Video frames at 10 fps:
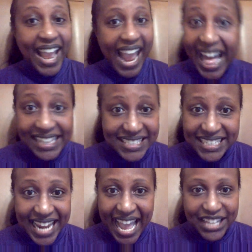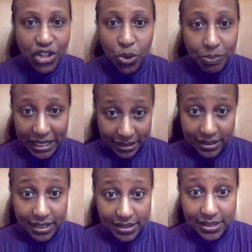Alison had no
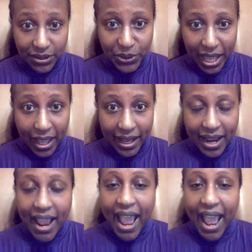pinkness, okay?